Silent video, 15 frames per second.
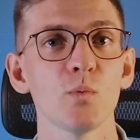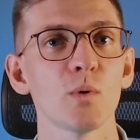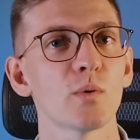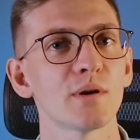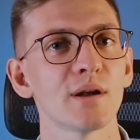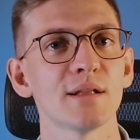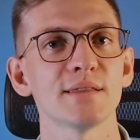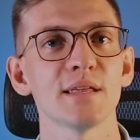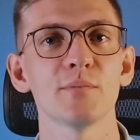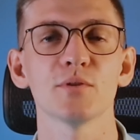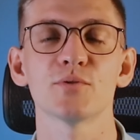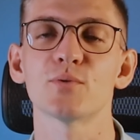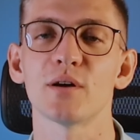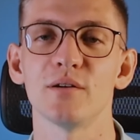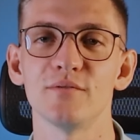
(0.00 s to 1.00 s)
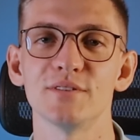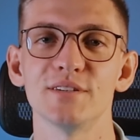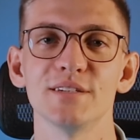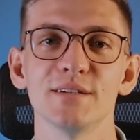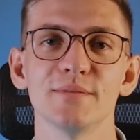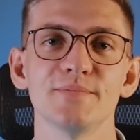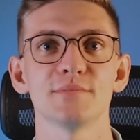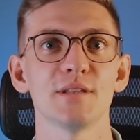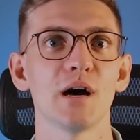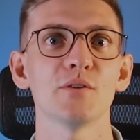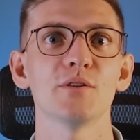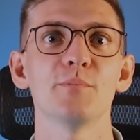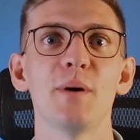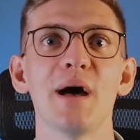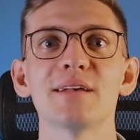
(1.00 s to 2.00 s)
we were not able to convert them. Now
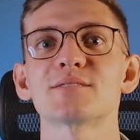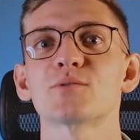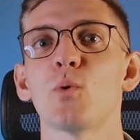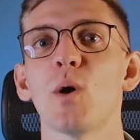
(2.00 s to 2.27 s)
the best